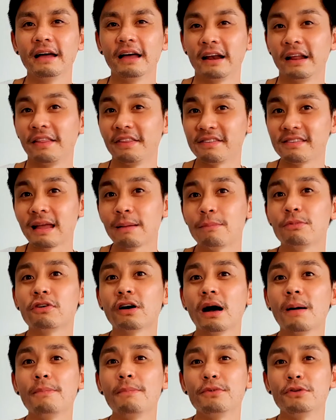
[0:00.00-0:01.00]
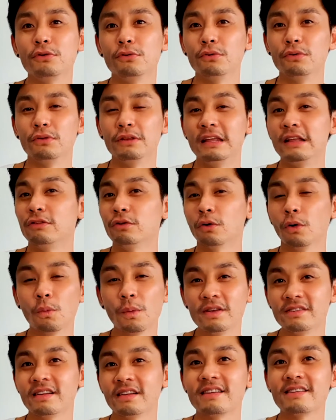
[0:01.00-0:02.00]
at the same time, you need to
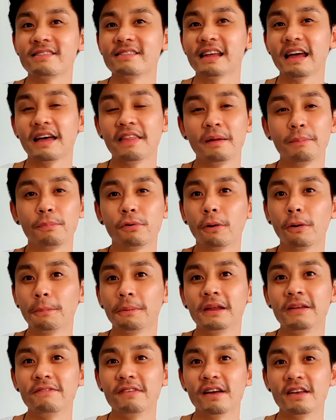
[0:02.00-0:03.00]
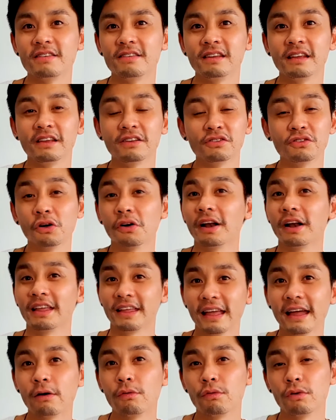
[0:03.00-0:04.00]
always understand that property investing is not a
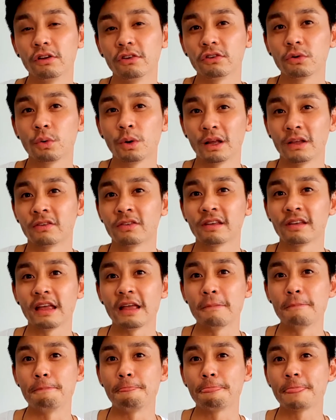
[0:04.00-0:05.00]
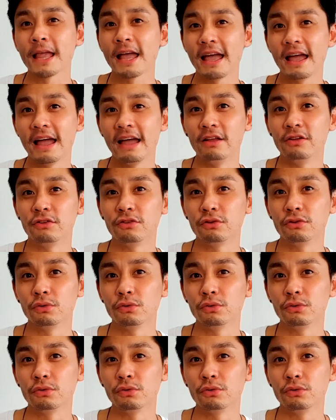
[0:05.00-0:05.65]
get-rich-quick scheme. And to